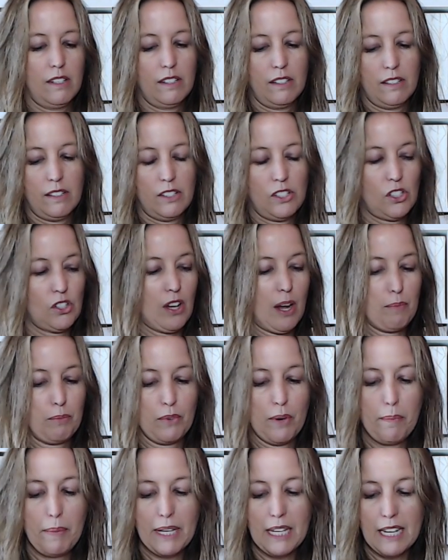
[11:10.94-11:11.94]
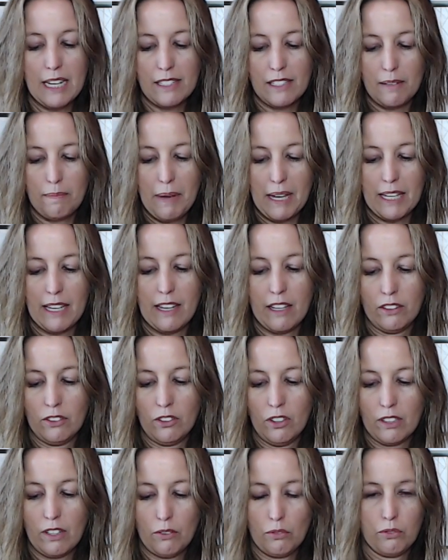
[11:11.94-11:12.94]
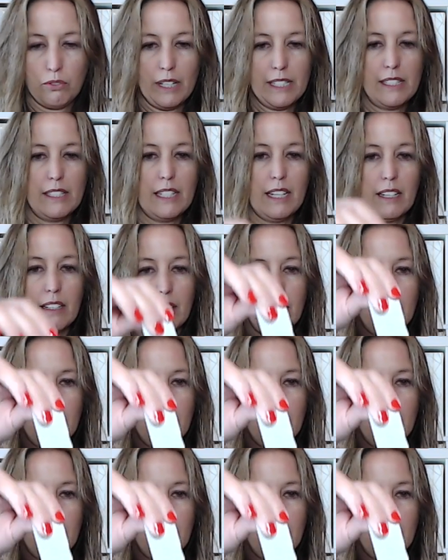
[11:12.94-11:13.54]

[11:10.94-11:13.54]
So I'm ripping it, making it look rustic.